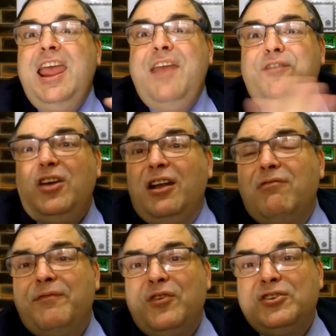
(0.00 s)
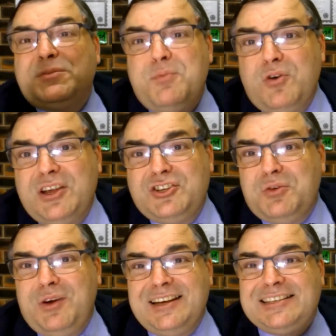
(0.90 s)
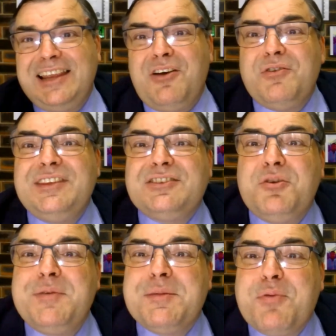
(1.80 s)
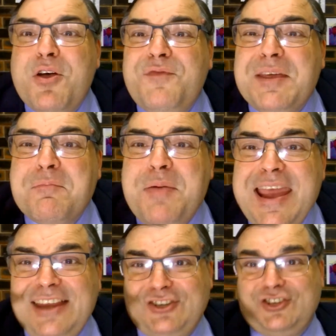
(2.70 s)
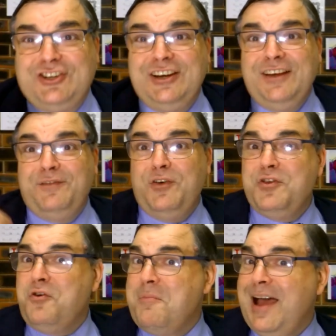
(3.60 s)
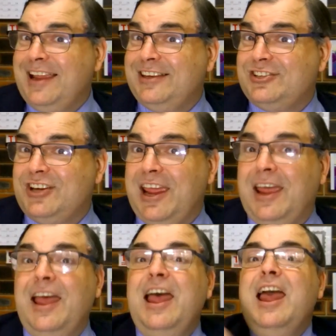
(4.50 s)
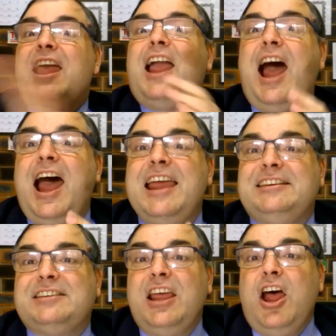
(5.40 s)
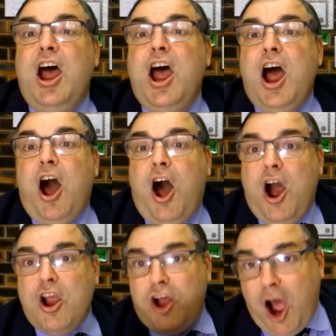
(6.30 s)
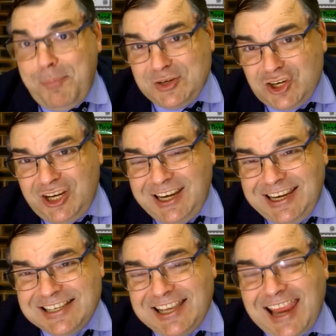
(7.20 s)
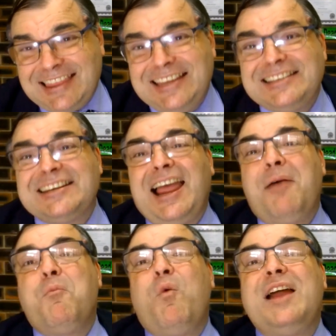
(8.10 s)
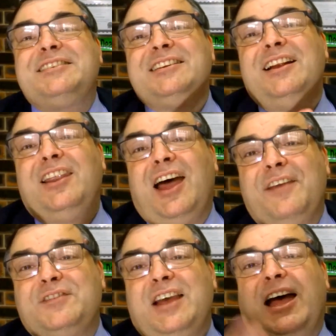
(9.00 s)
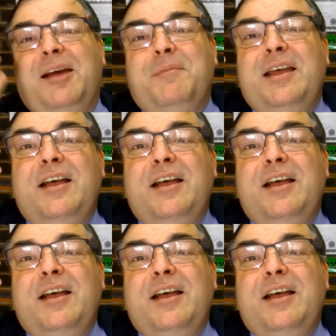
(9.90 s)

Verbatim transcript: If you've got a reverse mortgage you want to sell, this could be the perfect pitch for your market share. Guys, opportunities like this come once in a lifetime.